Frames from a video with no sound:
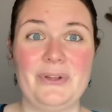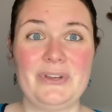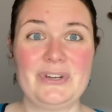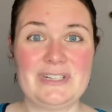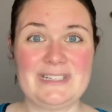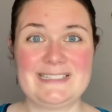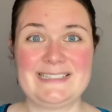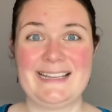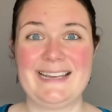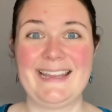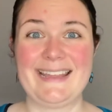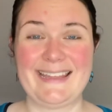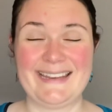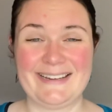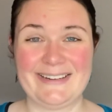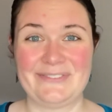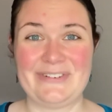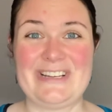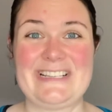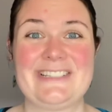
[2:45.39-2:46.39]
You're sitting in
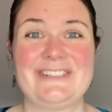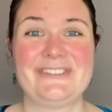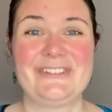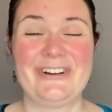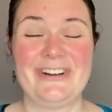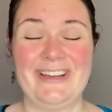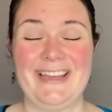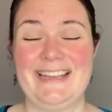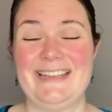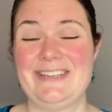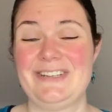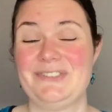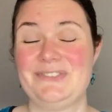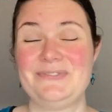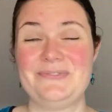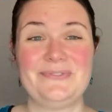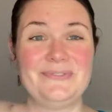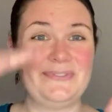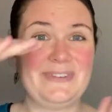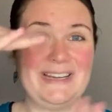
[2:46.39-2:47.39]
a restaurant and
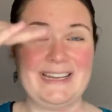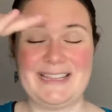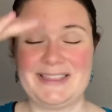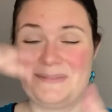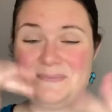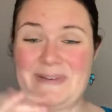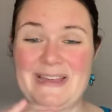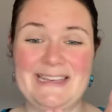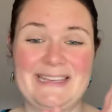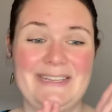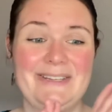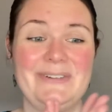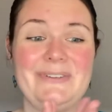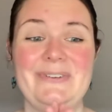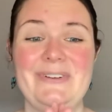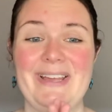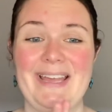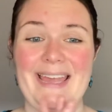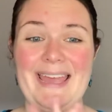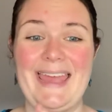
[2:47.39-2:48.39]
you're reading the menu
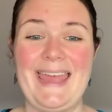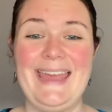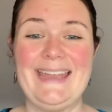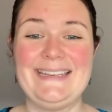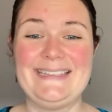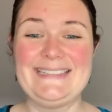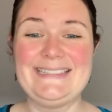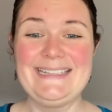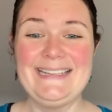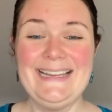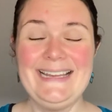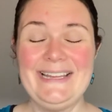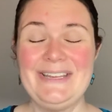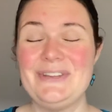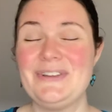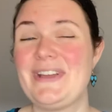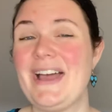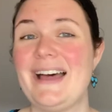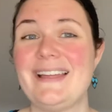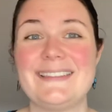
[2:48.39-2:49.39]
and
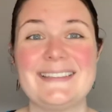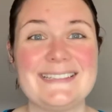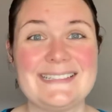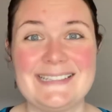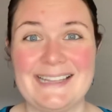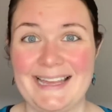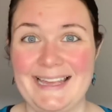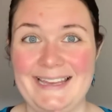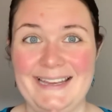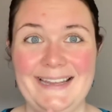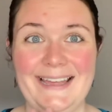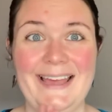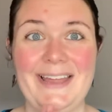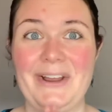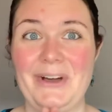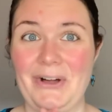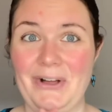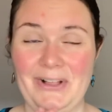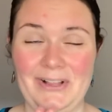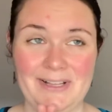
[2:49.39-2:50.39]
you can't decide at
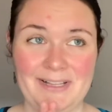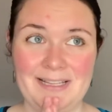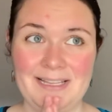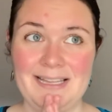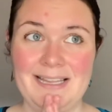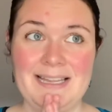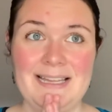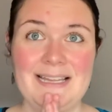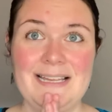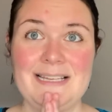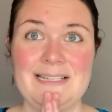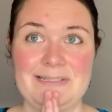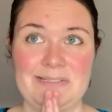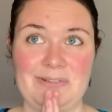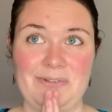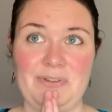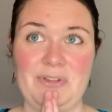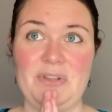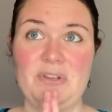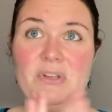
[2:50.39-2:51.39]
all.
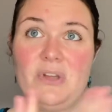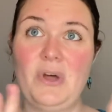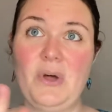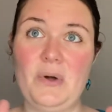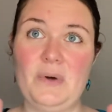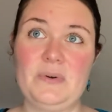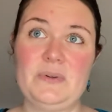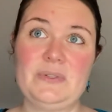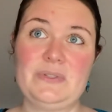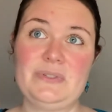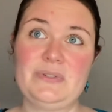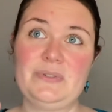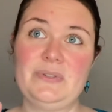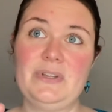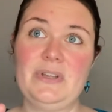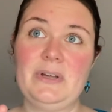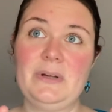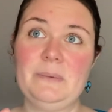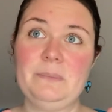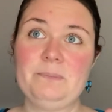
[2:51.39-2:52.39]
So you go to
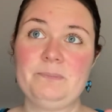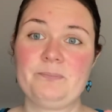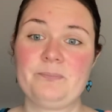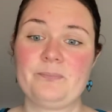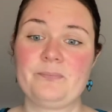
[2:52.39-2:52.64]
the